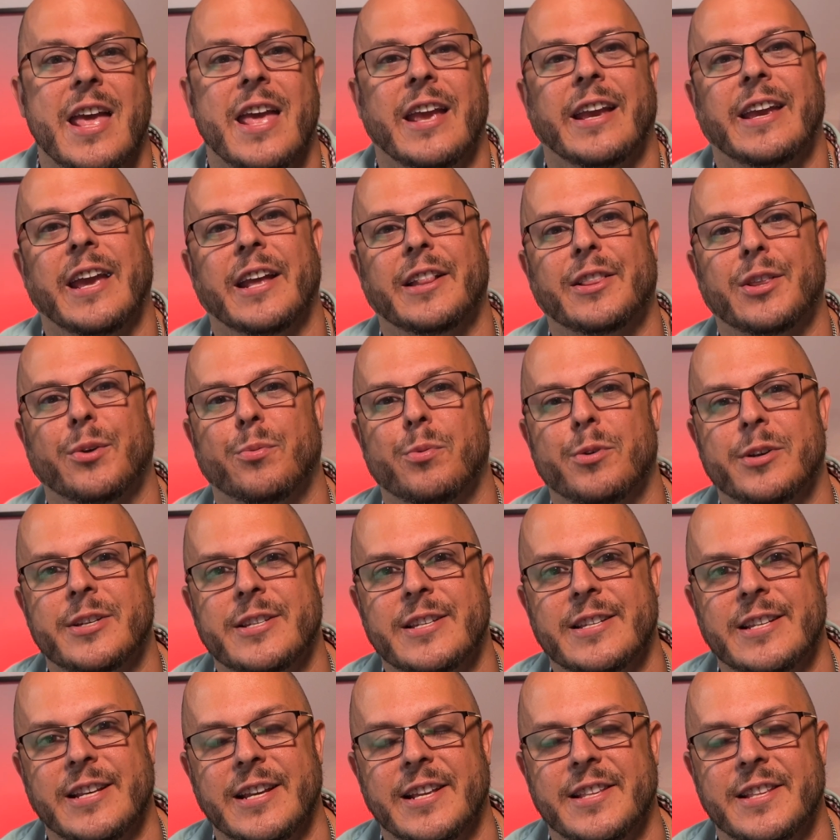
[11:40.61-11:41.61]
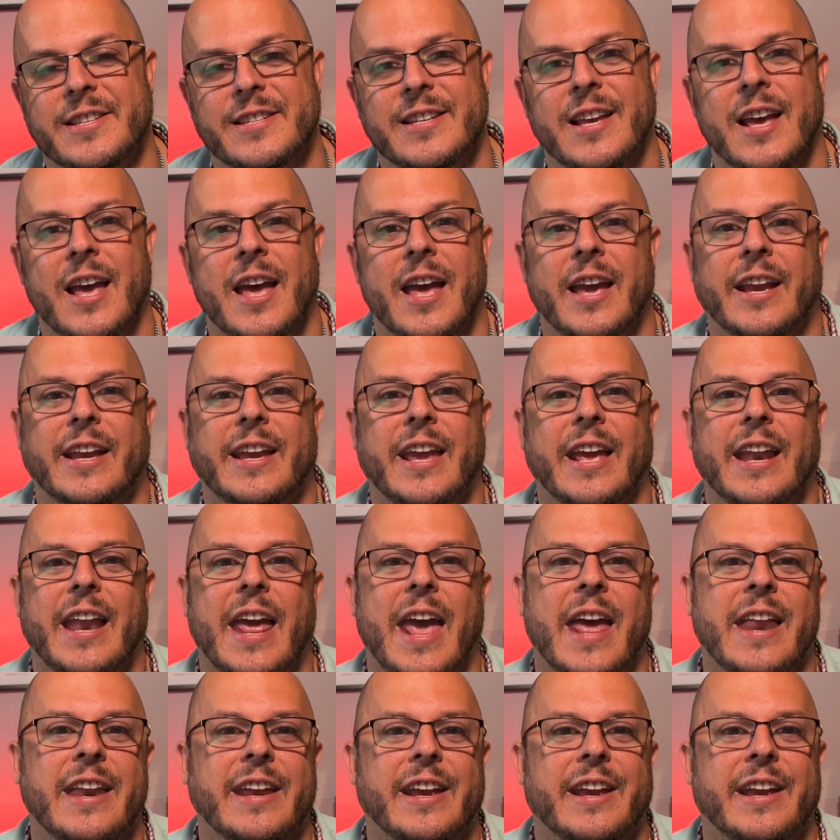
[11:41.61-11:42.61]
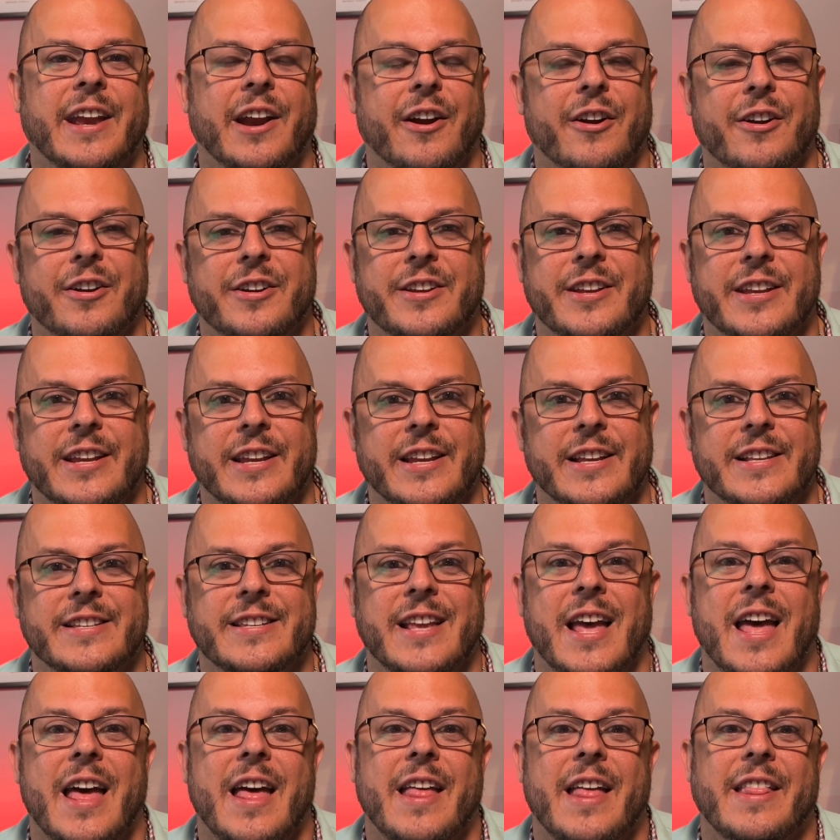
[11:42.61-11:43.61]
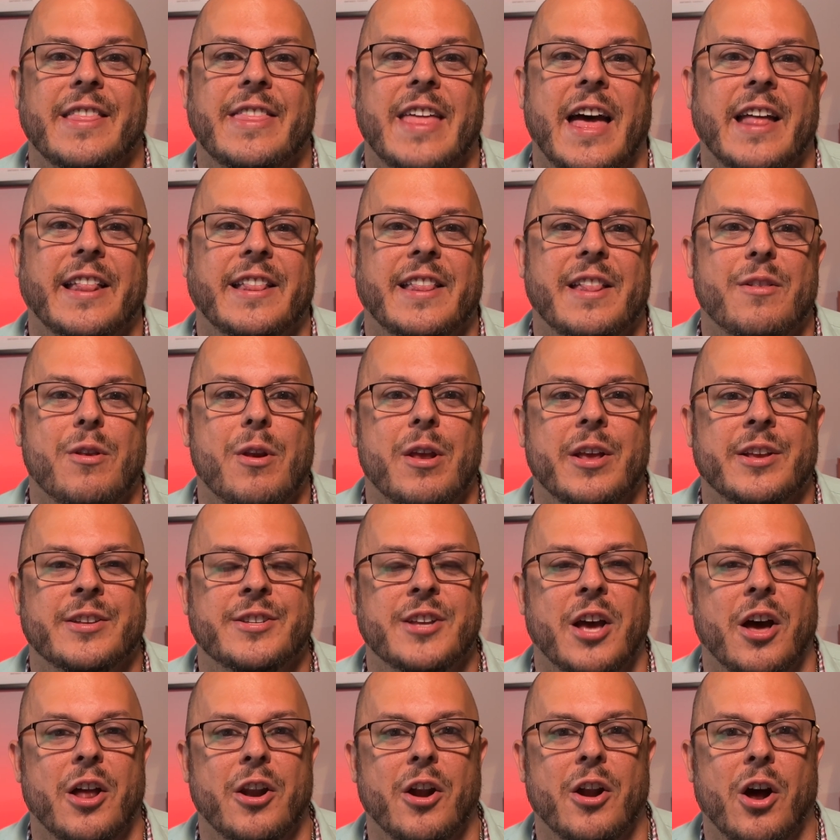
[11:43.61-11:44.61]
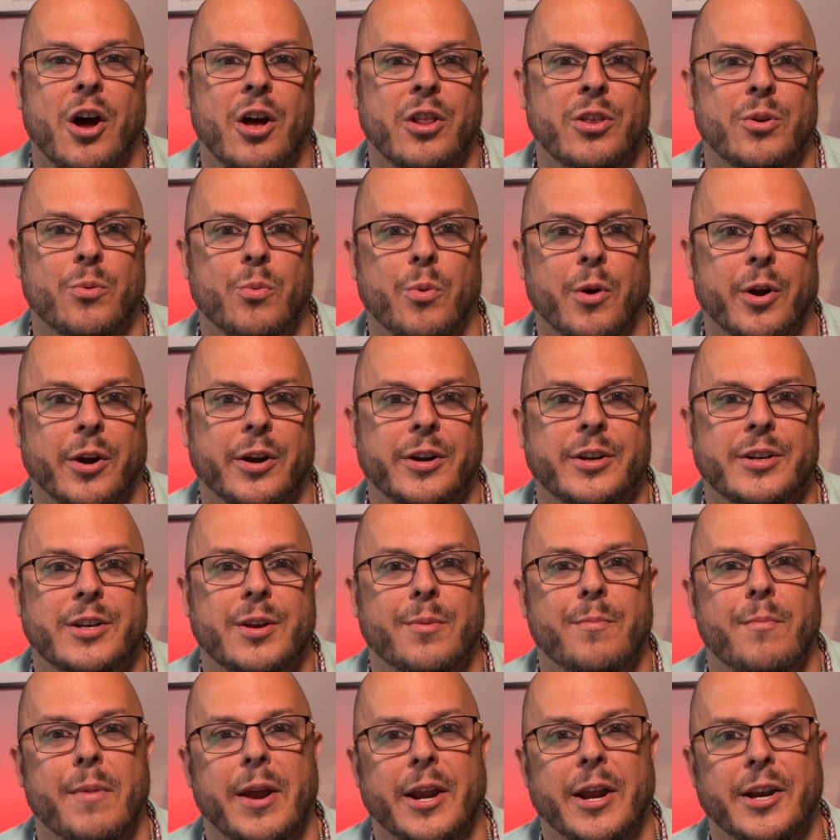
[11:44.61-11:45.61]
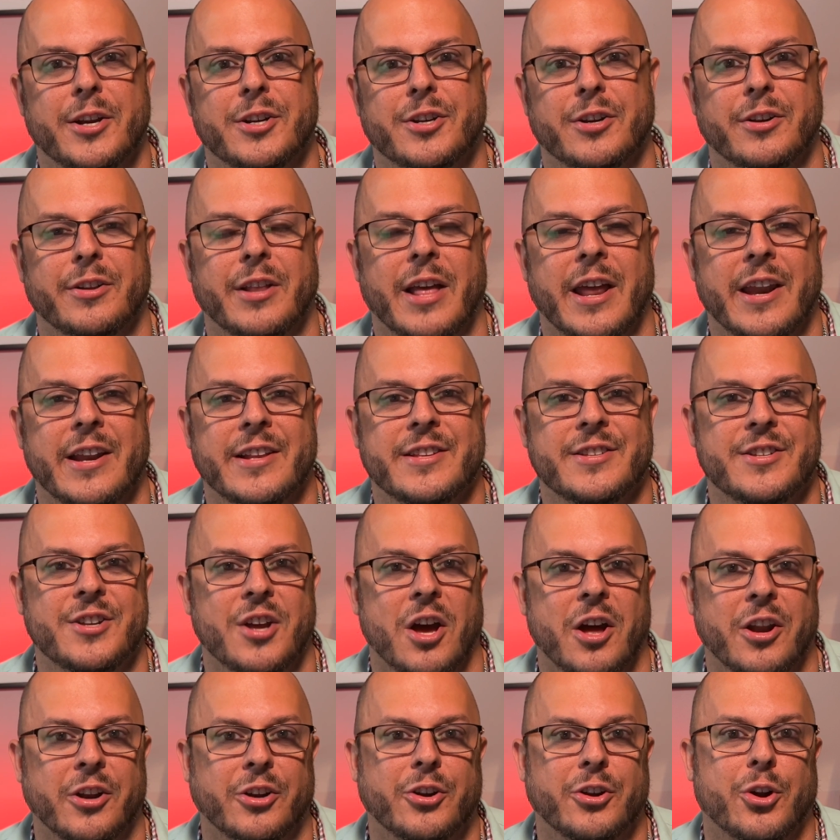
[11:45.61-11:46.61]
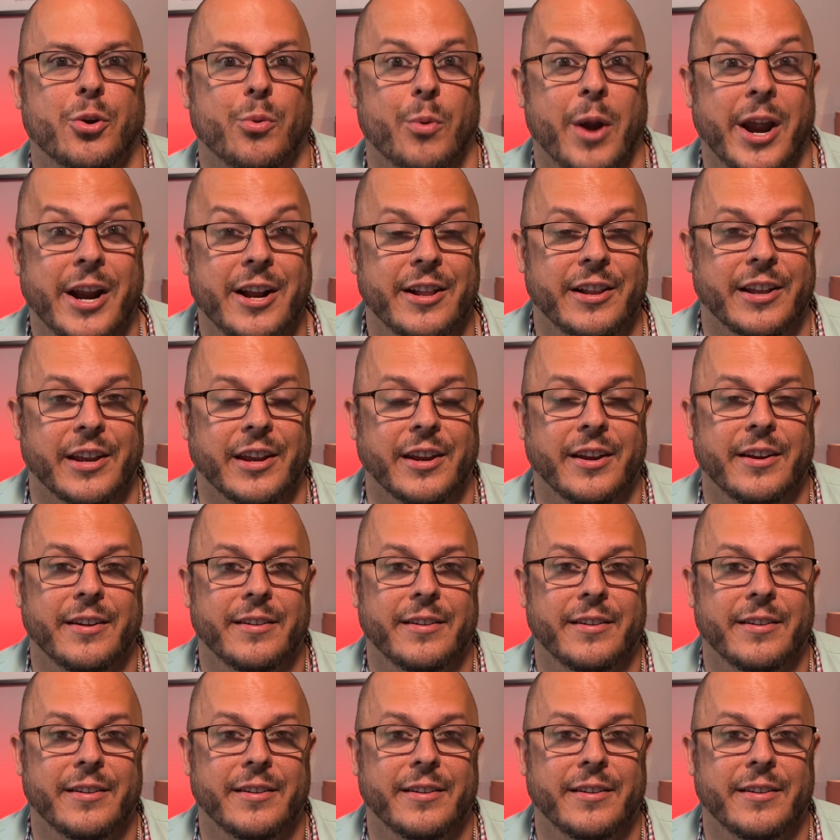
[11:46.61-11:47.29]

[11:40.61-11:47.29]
Get the receipts, get any guarantees that is done on the work to make sure that it's done correctly.